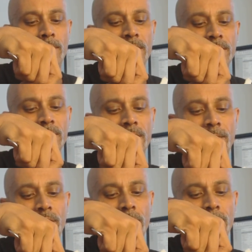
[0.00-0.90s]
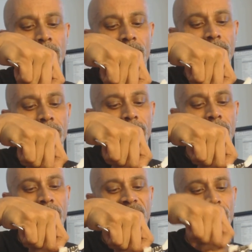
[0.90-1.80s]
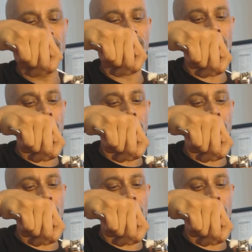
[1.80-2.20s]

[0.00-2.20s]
Reasons I put up my vaping